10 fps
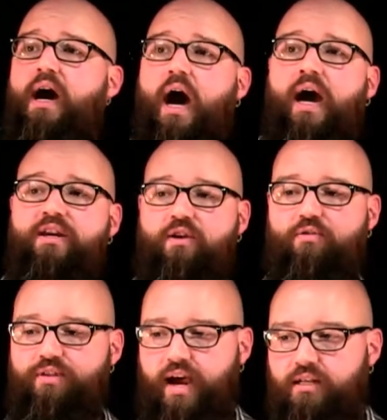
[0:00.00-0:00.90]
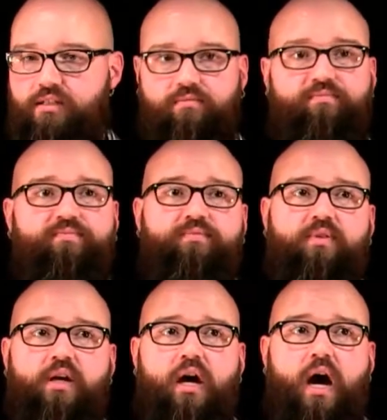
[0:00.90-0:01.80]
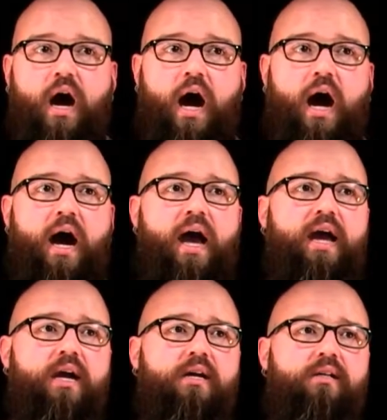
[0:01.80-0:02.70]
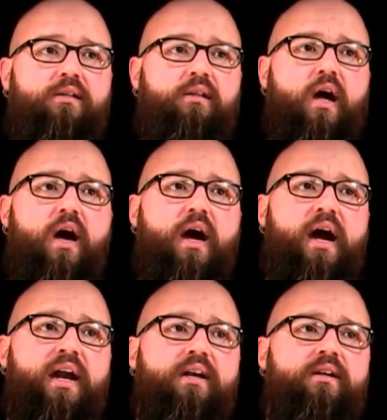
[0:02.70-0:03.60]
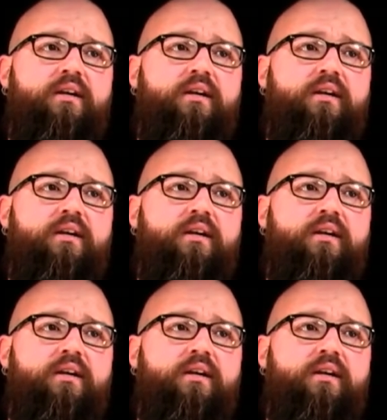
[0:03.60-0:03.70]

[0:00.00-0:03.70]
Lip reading: I know that I line